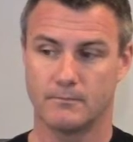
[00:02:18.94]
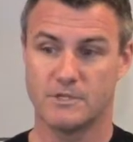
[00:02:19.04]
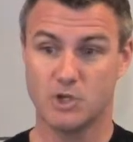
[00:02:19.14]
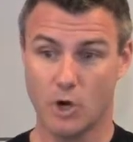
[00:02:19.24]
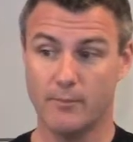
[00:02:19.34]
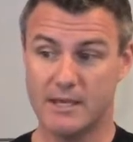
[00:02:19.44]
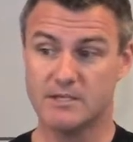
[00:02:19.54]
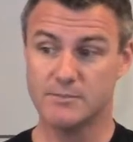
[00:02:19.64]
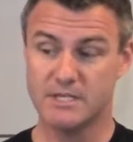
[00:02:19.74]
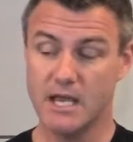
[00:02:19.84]
Starting to make
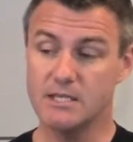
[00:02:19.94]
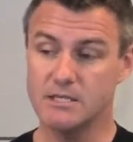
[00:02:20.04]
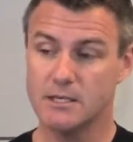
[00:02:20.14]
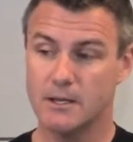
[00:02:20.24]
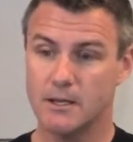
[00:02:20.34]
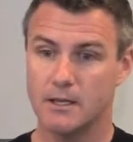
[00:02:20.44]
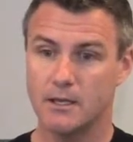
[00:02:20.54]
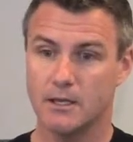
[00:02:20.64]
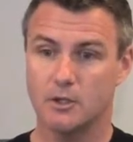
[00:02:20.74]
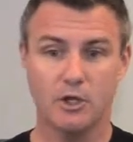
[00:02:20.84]
some sense?
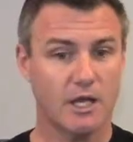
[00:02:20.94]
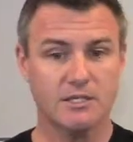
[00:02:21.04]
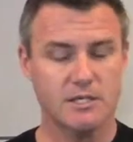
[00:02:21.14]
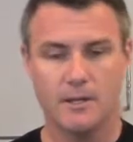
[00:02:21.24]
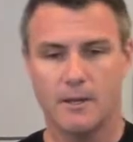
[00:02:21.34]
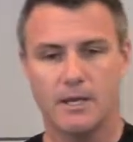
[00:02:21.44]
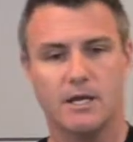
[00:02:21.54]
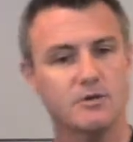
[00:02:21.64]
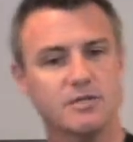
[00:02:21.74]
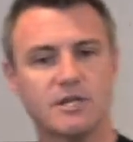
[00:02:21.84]
Look,
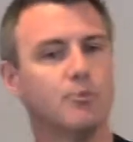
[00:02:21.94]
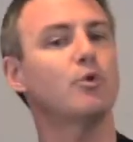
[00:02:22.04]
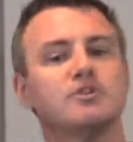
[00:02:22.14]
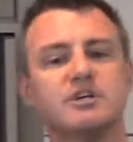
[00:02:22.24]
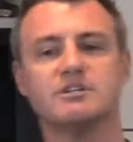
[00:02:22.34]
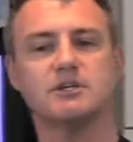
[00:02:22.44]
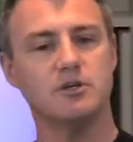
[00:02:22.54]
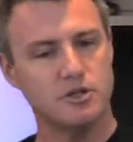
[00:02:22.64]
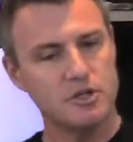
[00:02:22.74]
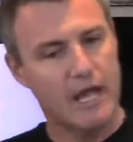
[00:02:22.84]
here's the thing.
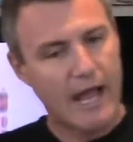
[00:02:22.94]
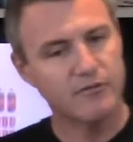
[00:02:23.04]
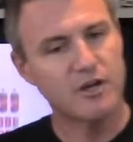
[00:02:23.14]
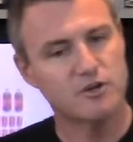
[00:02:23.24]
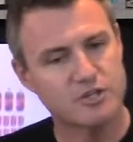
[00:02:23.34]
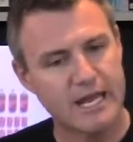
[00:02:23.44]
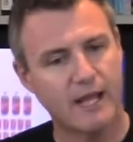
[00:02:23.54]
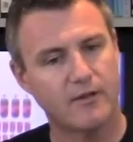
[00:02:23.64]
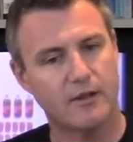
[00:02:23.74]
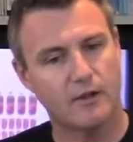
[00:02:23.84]
You have to
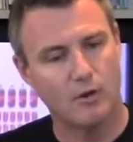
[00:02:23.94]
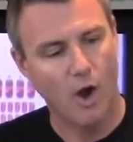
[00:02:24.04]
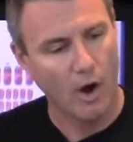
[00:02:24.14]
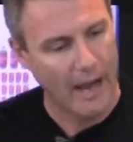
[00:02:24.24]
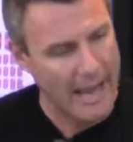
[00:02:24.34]
understand that our